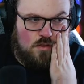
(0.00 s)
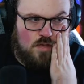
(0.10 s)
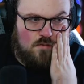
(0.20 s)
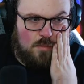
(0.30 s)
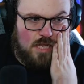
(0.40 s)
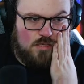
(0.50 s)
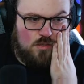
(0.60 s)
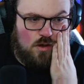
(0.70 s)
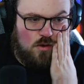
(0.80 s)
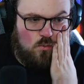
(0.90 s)
They have a blast
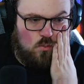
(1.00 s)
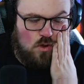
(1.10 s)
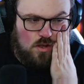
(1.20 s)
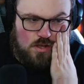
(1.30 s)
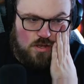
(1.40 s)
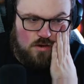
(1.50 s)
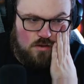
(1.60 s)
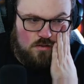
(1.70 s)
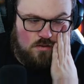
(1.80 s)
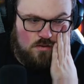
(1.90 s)
zone on
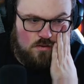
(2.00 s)
one.